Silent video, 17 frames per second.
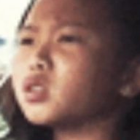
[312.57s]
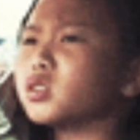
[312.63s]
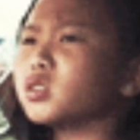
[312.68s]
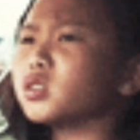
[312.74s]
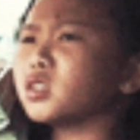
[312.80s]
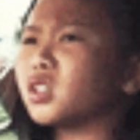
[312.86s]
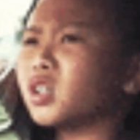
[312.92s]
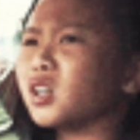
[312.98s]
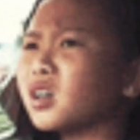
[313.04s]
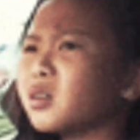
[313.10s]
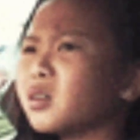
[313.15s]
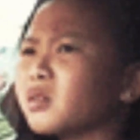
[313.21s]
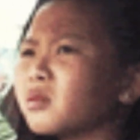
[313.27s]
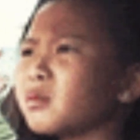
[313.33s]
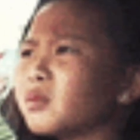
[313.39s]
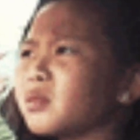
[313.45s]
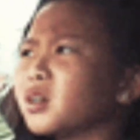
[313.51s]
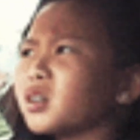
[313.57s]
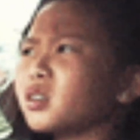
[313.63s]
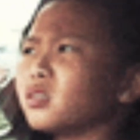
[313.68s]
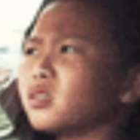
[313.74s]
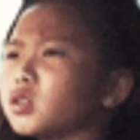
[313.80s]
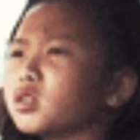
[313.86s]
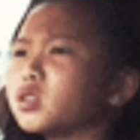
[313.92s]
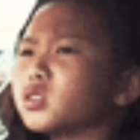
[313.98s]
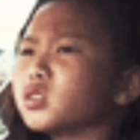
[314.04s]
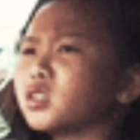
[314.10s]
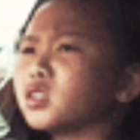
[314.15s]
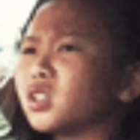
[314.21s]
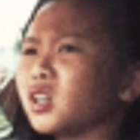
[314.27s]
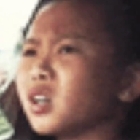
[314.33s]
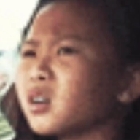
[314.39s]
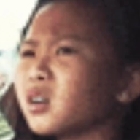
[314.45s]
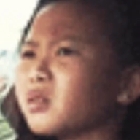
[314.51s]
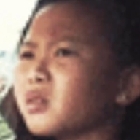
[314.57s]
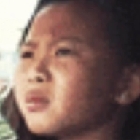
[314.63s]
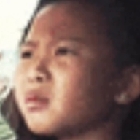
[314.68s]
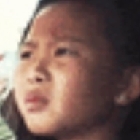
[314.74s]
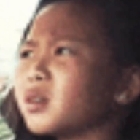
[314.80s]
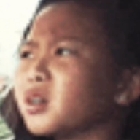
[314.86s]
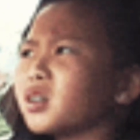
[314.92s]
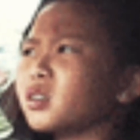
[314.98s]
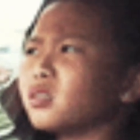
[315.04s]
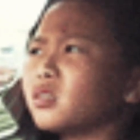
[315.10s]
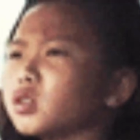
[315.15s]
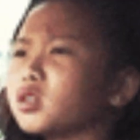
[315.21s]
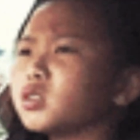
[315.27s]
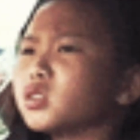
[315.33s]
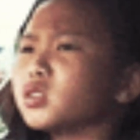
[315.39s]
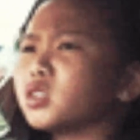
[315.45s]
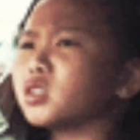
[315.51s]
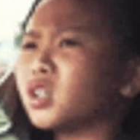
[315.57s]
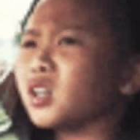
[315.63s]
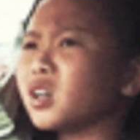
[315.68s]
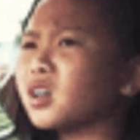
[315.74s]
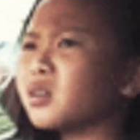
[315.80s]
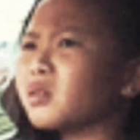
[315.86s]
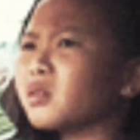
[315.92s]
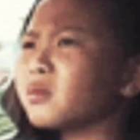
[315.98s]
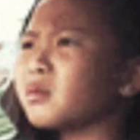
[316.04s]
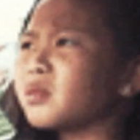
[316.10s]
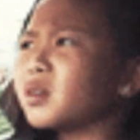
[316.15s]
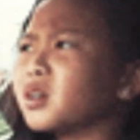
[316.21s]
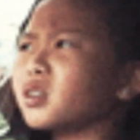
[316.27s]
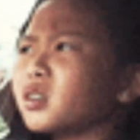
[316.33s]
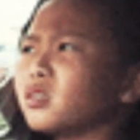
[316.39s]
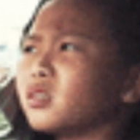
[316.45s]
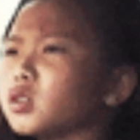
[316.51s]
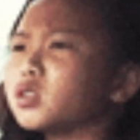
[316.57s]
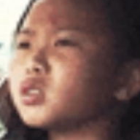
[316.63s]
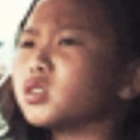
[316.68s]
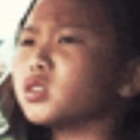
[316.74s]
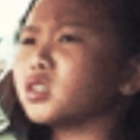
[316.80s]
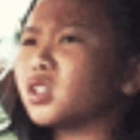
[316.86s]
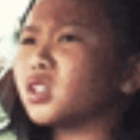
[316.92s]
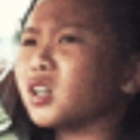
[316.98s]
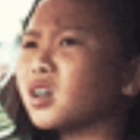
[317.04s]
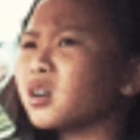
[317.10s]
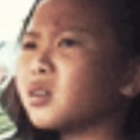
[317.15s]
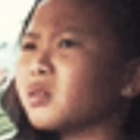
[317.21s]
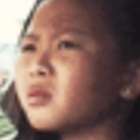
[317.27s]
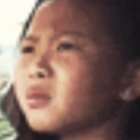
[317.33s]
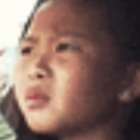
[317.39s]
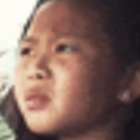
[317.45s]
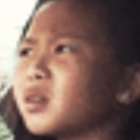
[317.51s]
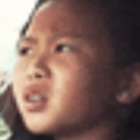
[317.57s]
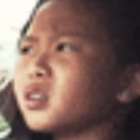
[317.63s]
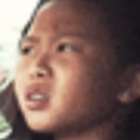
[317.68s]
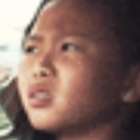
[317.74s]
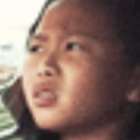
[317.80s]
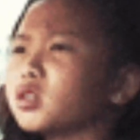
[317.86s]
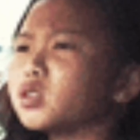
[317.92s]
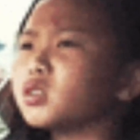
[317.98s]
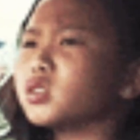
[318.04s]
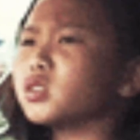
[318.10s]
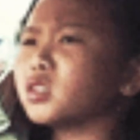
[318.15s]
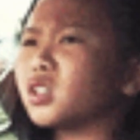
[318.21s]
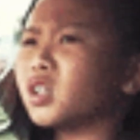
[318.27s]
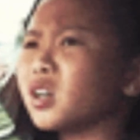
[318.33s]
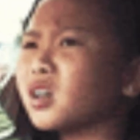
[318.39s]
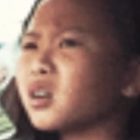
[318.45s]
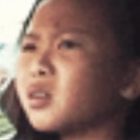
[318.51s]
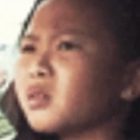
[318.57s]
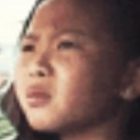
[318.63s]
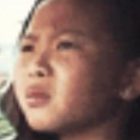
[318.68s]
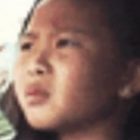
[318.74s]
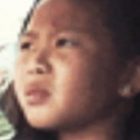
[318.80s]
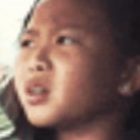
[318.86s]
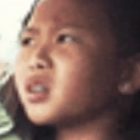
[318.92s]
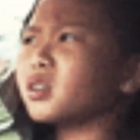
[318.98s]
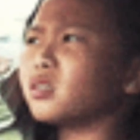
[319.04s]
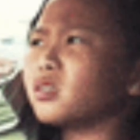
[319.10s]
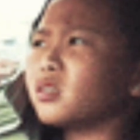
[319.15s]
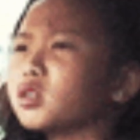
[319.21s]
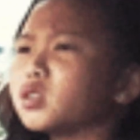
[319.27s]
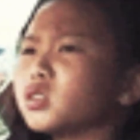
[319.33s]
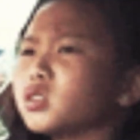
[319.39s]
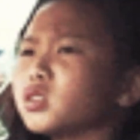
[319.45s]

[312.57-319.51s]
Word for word: getting her cheddar, her mozzarella. You get what I'm saying? Even though uh, she didn't quite do what she was